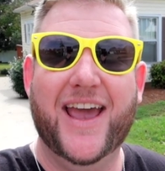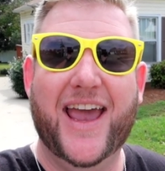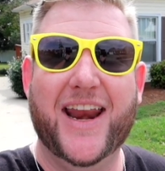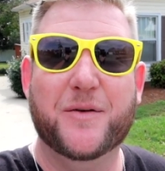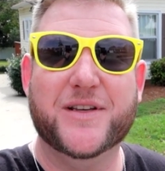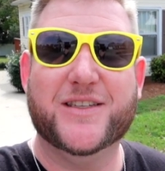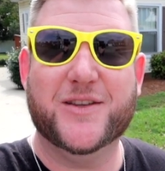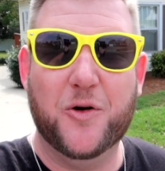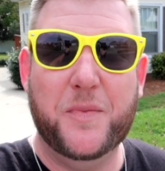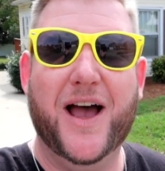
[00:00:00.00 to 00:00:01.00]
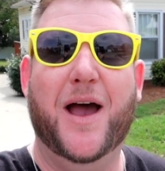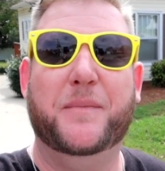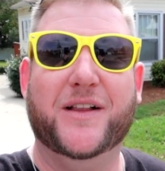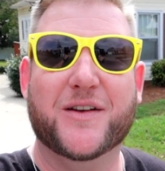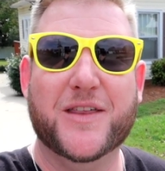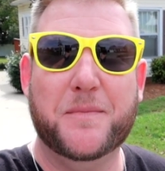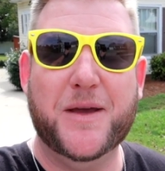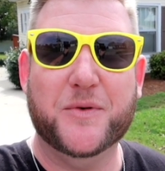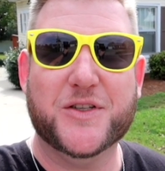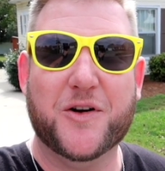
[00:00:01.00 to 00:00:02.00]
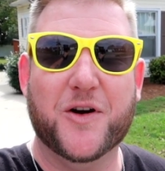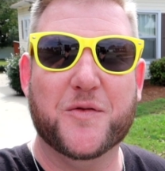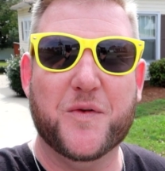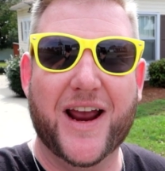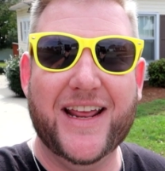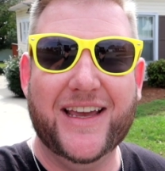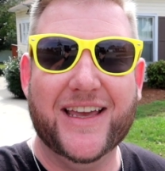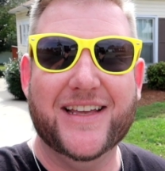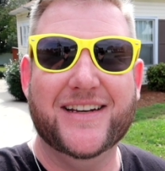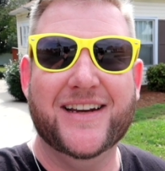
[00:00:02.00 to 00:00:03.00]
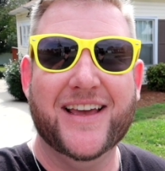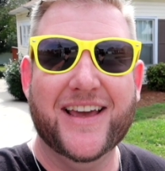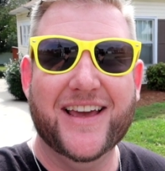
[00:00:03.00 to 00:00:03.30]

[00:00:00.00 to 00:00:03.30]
and it was so popular that people started writing in